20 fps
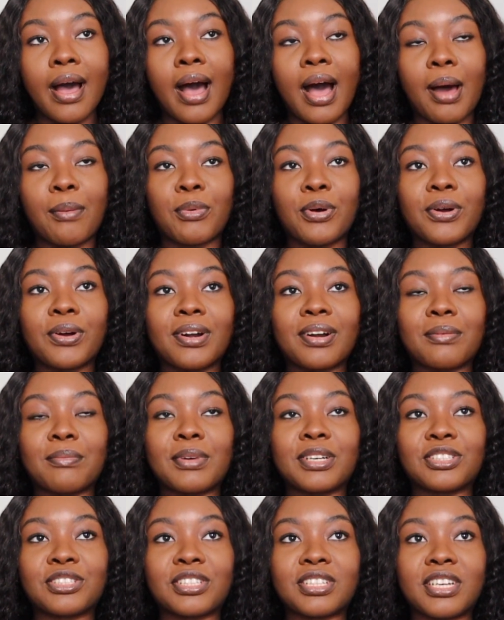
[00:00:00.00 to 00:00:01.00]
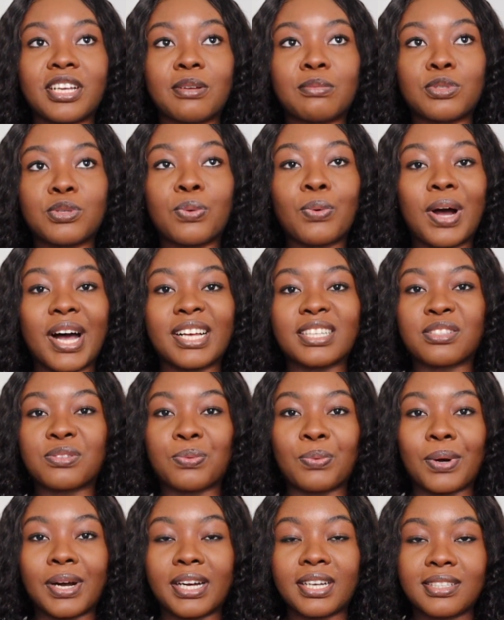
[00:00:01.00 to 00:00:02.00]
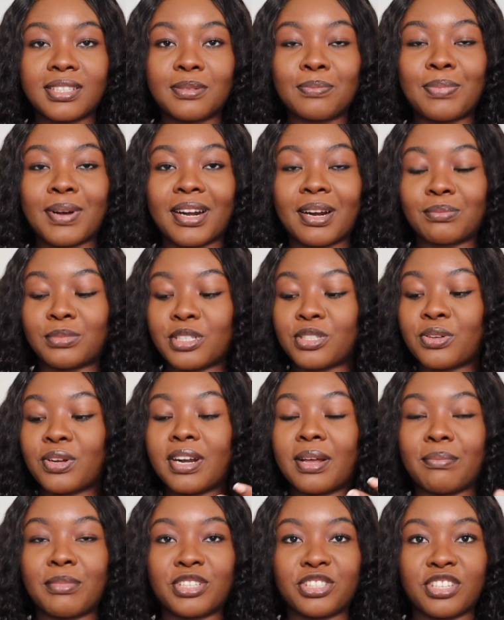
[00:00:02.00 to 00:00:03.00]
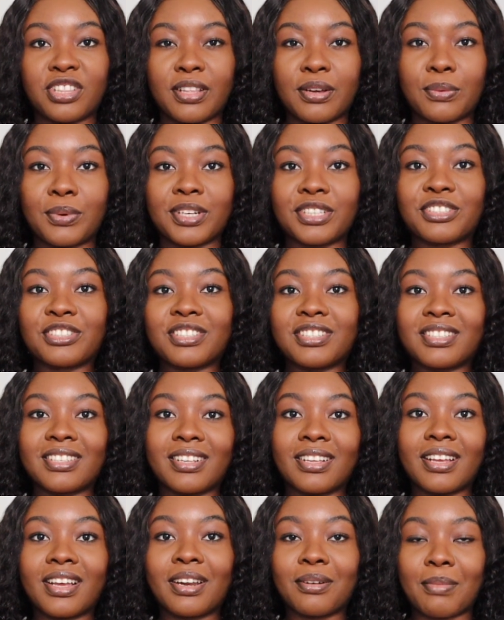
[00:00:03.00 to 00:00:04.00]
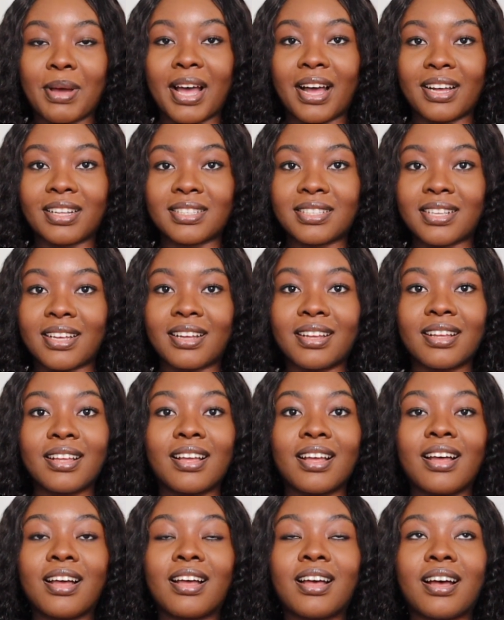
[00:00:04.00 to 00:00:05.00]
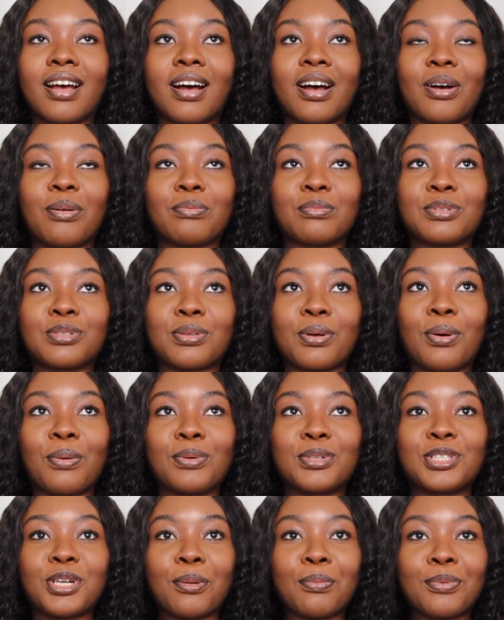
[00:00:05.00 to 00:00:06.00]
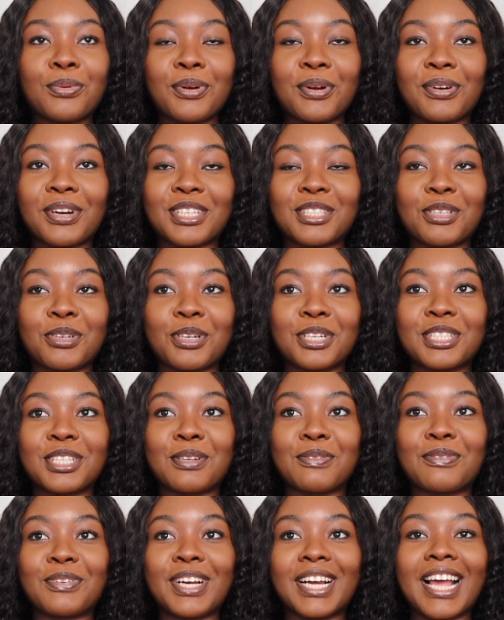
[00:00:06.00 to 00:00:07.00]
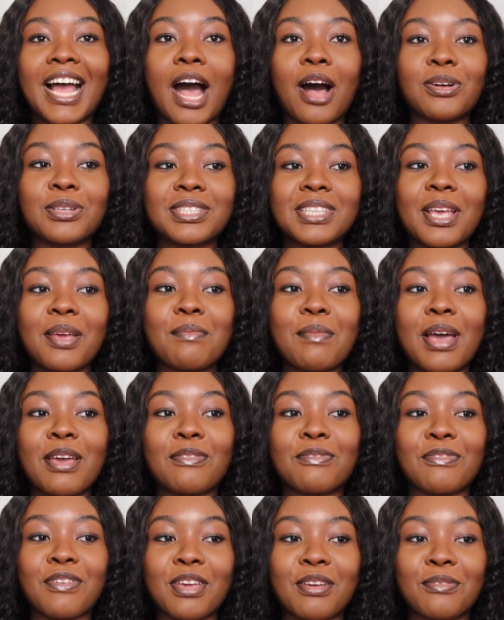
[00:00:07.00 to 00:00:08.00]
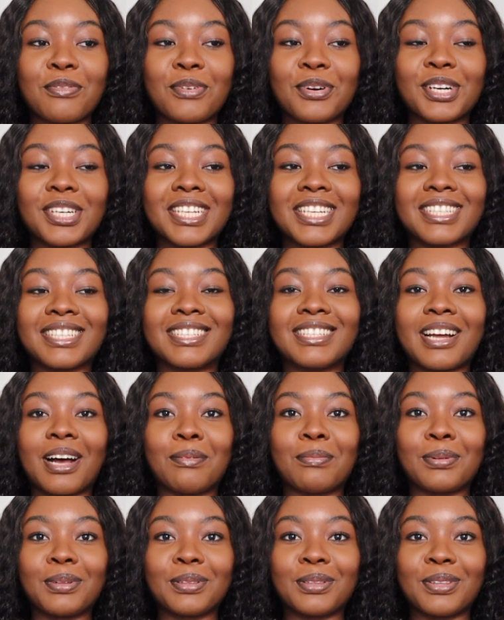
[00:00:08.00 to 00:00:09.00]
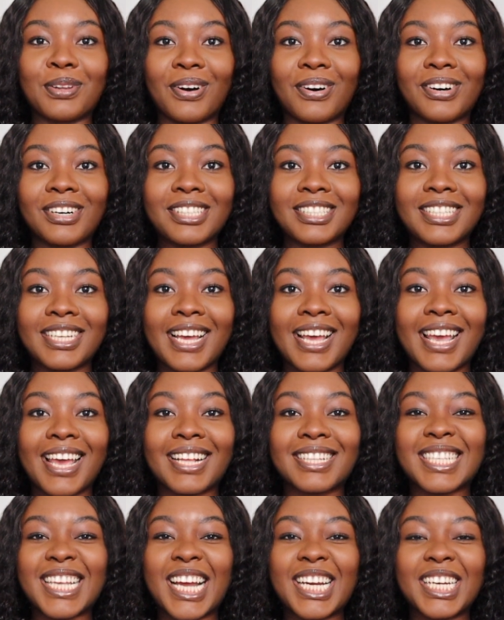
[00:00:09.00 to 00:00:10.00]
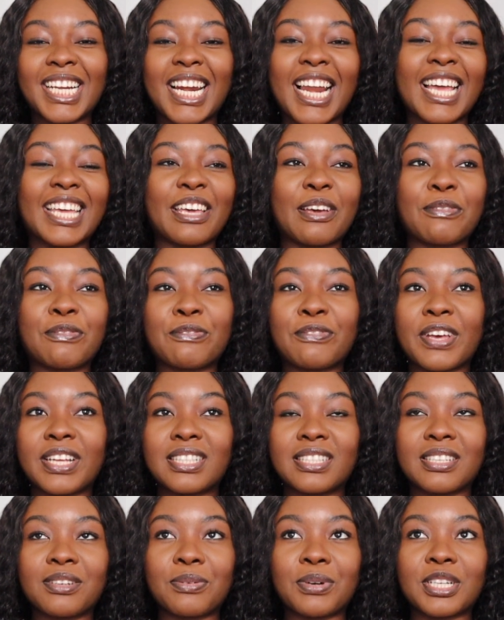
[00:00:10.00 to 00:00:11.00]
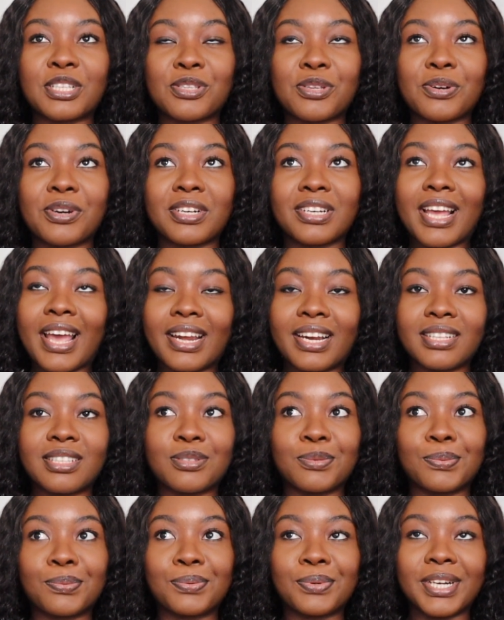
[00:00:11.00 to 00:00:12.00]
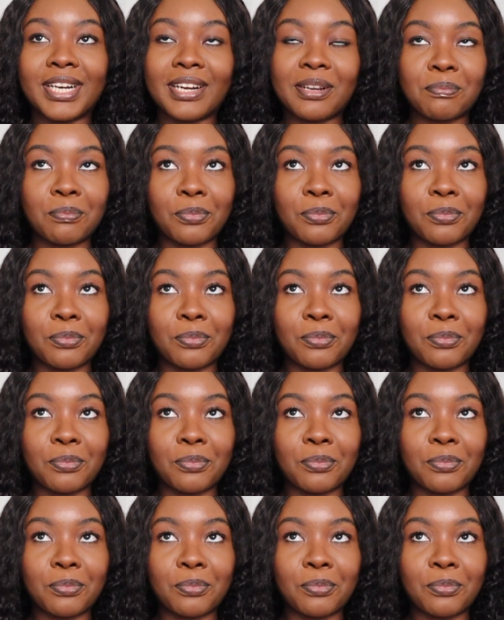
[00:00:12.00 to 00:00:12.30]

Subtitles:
I'm not gonna mention names who asked what, but I'm just gonna mention the questions and my answer. So top 3 restaurants in Philly. I'll say my favorite is Double Knot. It's kind of like a fancy restaurant, and it's really